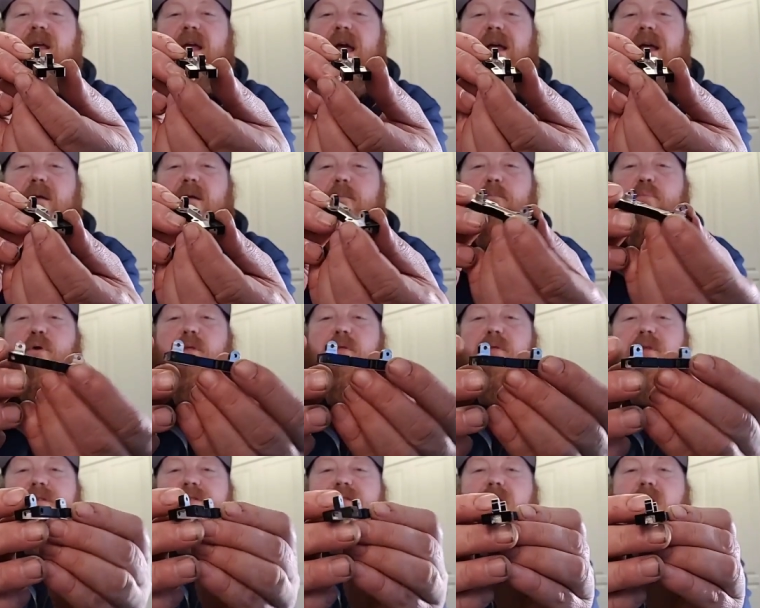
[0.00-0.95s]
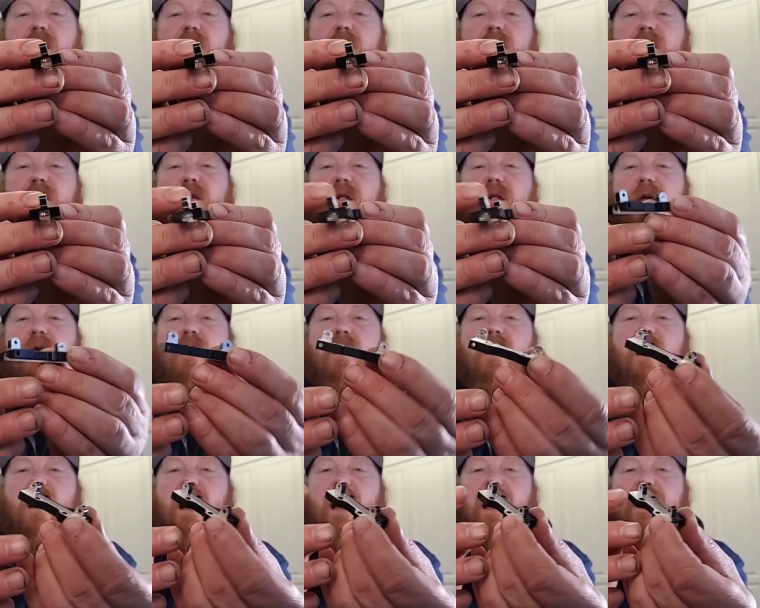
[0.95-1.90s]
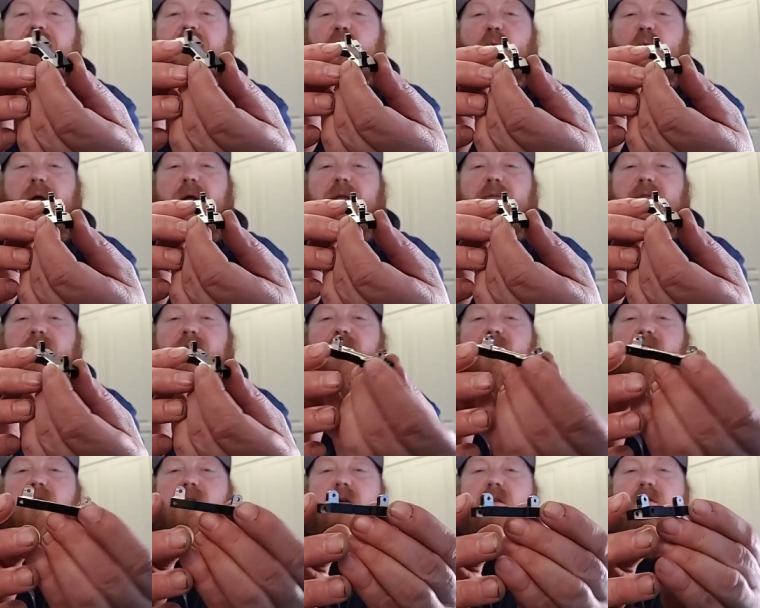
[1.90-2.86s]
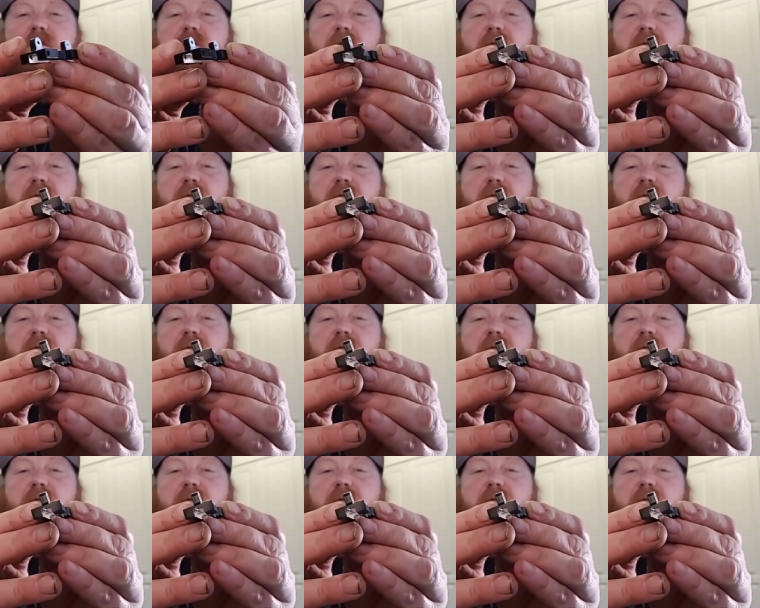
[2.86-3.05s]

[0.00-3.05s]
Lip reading: I can put this on either way in the car,